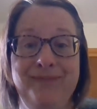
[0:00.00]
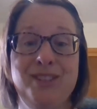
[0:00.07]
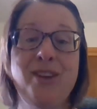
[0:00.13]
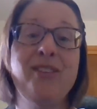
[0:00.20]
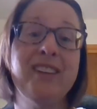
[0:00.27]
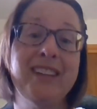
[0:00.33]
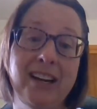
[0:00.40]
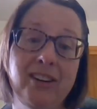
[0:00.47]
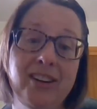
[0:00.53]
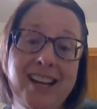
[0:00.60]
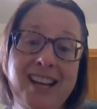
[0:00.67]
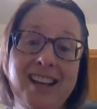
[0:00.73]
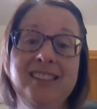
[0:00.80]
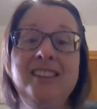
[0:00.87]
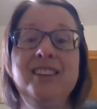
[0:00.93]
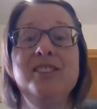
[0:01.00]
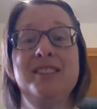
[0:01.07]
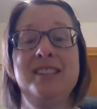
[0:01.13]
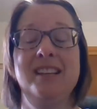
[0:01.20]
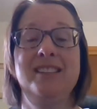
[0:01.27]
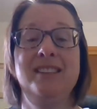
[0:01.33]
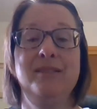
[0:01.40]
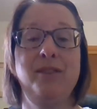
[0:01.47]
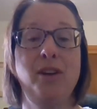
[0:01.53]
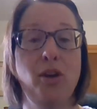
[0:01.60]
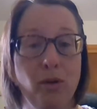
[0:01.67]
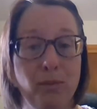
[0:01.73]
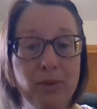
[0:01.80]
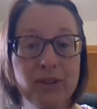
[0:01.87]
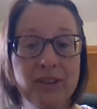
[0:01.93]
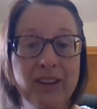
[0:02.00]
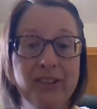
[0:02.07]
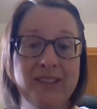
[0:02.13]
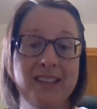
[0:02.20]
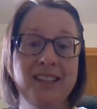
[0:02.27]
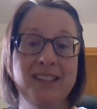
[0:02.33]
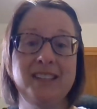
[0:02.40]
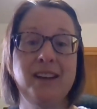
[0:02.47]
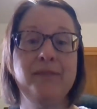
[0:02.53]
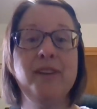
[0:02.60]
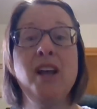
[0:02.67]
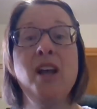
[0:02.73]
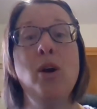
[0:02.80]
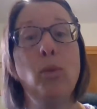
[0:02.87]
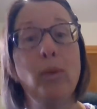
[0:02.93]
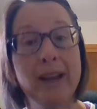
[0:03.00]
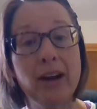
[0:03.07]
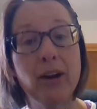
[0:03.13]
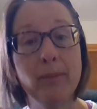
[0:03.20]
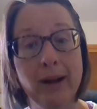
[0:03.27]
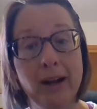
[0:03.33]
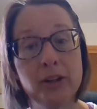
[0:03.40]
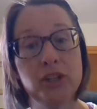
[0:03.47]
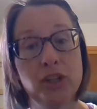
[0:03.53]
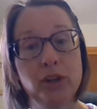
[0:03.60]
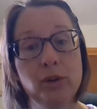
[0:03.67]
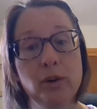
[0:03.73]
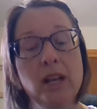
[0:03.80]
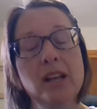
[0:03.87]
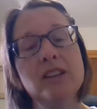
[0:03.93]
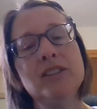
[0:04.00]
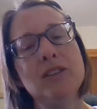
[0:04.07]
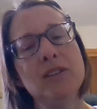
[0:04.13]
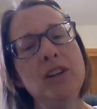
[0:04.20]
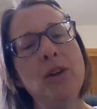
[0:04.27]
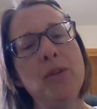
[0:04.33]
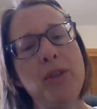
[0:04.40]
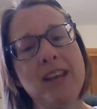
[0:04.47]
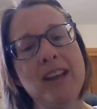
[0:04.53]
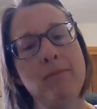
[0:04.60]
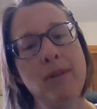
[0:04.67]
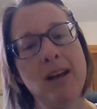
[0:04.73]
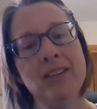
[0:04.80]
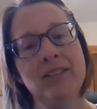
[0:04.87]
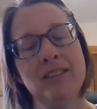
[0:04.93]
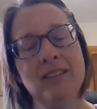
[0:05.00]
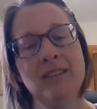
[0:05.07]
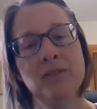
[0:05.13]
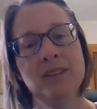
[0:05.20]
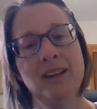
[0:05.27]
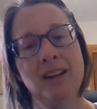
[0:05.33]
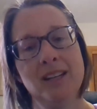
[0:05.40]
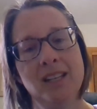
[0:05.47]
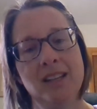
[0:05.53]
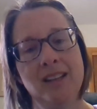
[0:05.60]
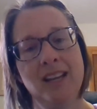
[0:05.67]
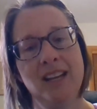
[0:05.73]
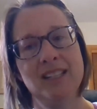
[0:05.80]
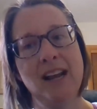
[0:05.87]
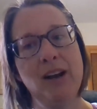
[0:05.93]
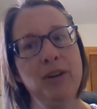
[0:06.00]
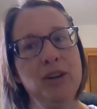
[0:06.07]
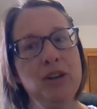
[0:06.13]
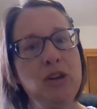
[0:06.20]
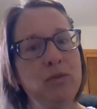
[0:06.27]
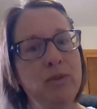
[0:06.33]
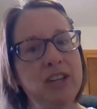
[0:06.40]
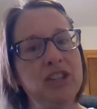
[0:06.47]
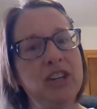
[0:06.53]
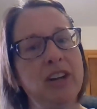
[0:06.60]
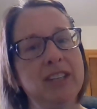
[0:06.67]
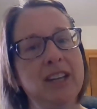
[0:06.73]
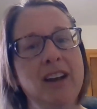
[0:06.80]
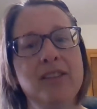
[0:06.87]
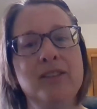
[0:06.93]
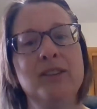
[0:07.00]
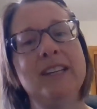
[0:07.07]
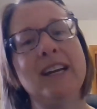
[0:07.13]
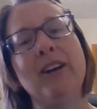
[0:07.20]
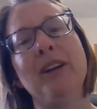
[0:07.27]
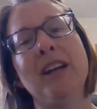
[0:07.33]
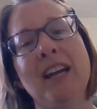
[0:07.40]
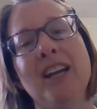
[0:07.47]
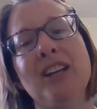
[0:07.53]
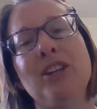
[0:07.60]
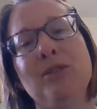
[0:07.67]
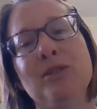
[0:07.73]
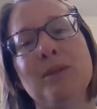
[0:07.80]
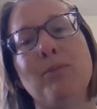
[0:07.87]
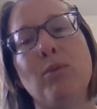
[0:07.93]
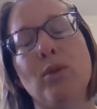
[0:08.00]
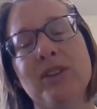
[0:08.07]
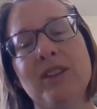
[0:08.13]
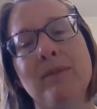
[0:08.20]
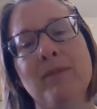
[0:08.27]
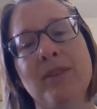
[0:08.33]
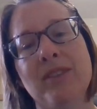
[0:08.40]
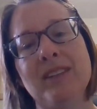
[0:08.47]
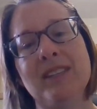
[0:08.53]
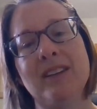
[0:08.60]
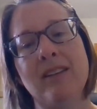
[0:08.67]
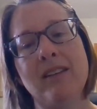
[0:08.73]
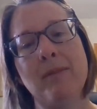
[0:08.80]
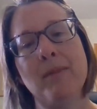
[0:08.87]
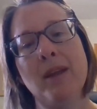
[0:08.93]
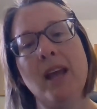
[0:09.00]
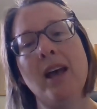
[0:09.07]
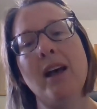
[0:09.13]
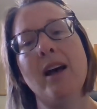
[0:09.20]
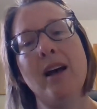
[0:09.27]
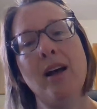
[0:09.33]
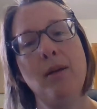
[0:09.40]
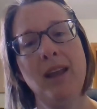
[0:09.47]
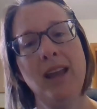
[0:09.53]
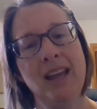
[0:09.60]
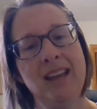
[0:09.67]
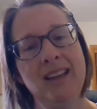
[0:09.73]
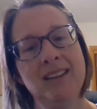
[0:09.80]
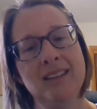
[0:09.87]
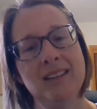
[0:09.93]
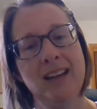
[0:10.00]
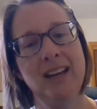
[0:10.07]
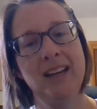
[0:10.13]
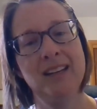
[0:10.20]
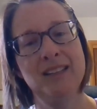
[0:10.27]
solidarity, a little sense of hope, a little sense of we care about you. So, think about those kinds of things. How can you reach out to others? How can you support them in this time? And